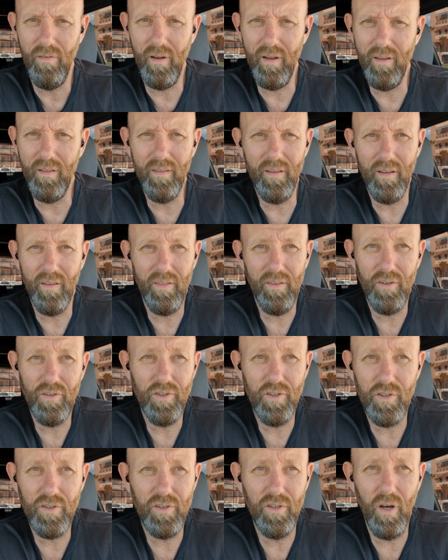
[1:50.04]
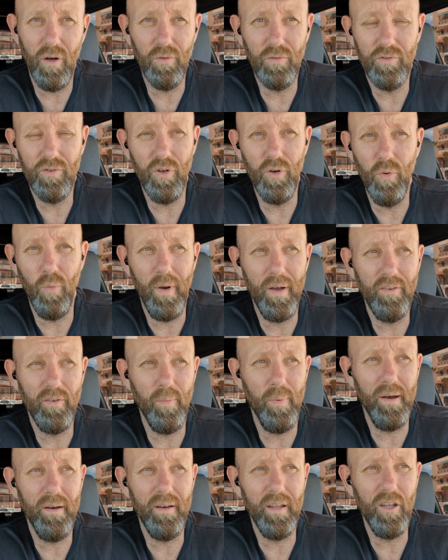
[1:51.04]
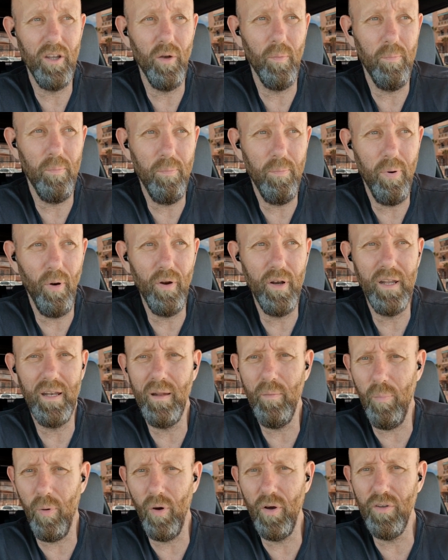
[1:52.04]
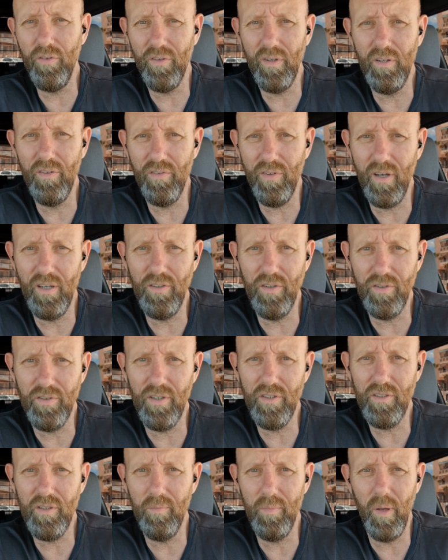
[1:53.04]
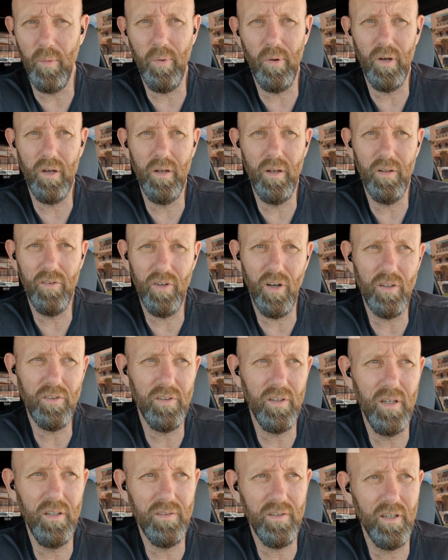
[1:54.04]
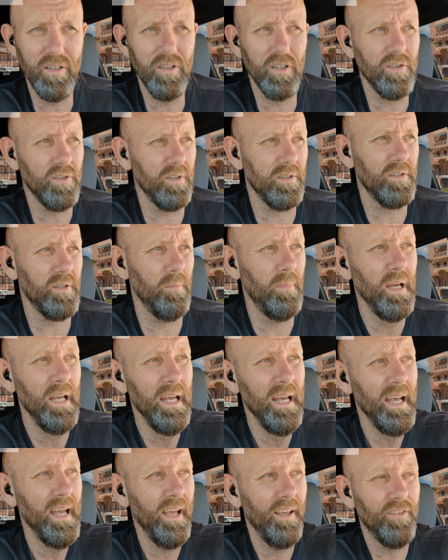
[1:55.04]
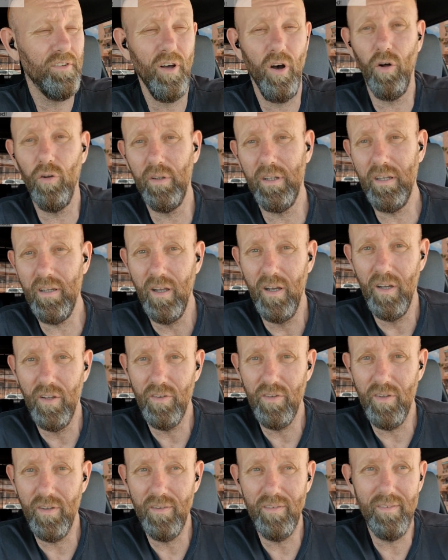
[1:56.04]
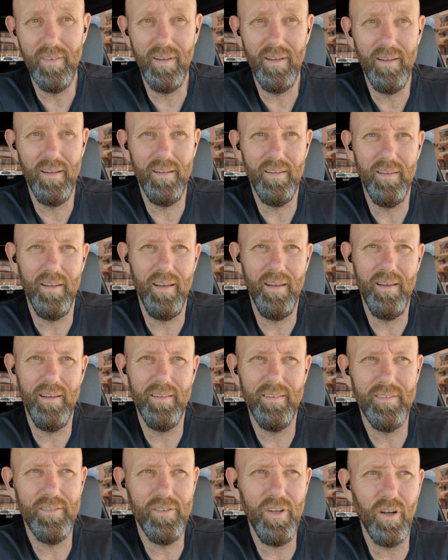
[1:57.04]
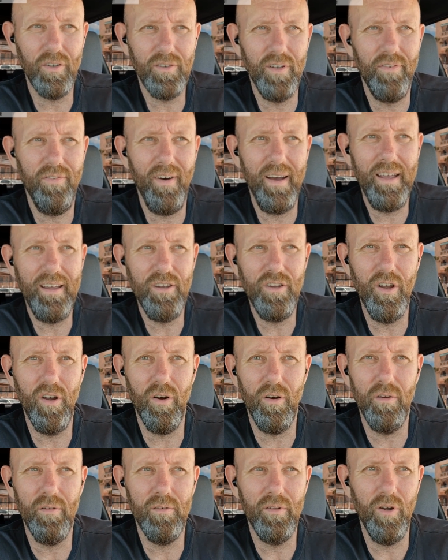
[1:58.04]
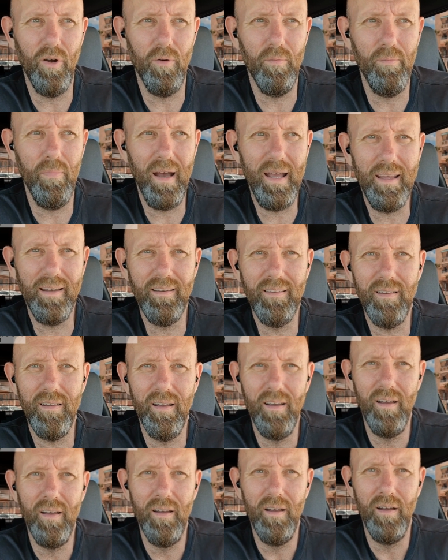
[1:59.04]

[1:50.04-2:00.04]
right? There's just no two ways about it. You're putting a poison inside your system. You're putting a toxin inside your system. It's not only toxifying your mind